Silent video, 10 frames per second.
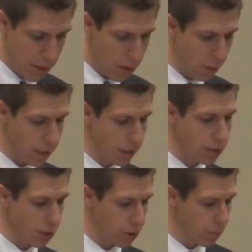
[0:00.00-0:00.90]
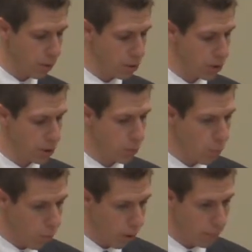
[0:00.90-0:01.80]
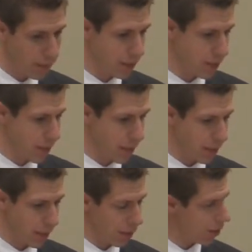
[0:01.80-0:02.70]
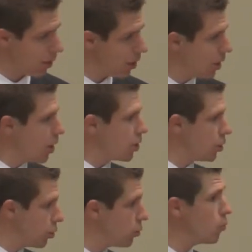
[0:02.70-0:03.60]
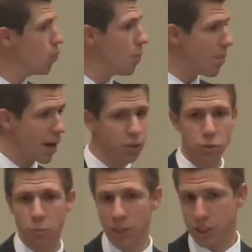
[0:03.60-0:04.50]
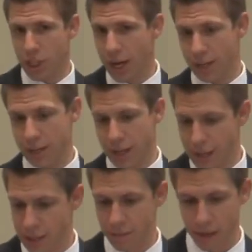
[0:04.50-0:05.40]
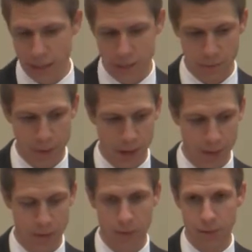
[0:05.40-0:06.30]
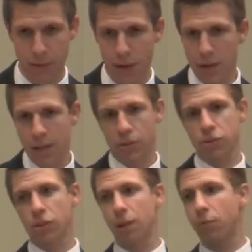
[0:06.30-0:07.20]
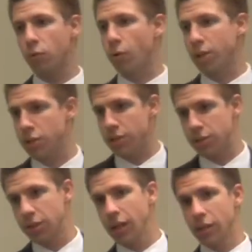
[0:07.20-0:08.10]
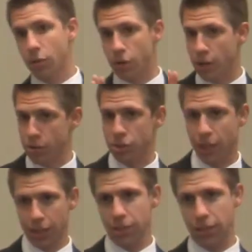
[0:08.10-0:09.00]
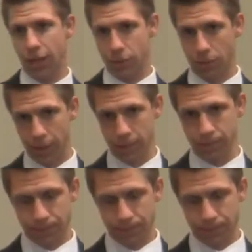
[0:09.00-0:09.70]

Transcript: knowing that such a person is warped and sinning you must reject a divisive man. Now, there's a number of questions in order to understand this text, right?